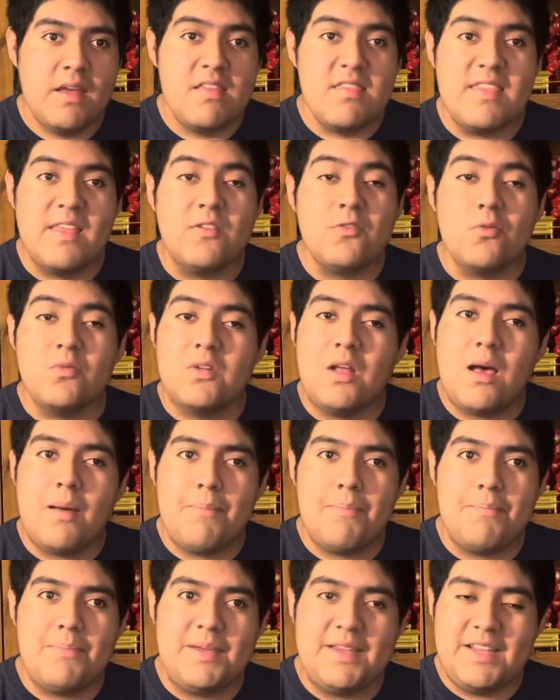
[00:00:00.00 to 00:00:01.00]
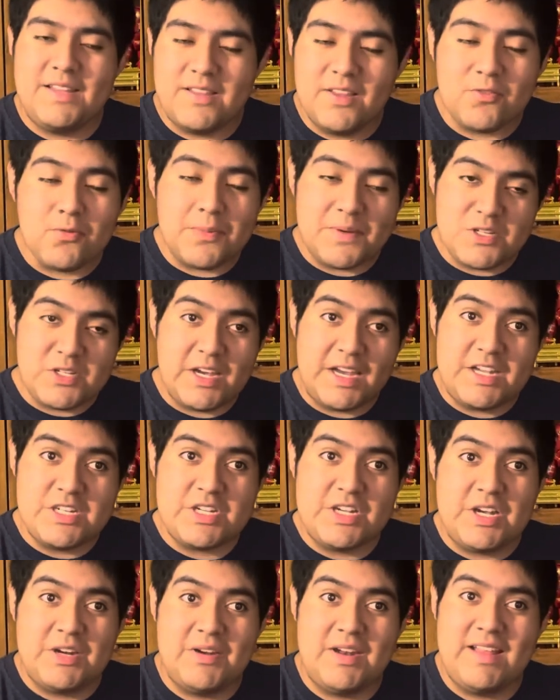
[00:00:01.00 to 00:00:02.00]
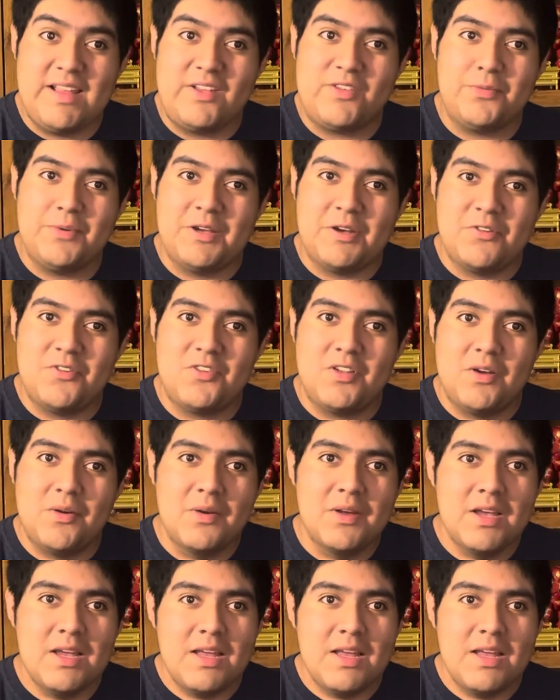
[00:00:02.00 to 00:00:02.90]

This will be changing here in the next week or so.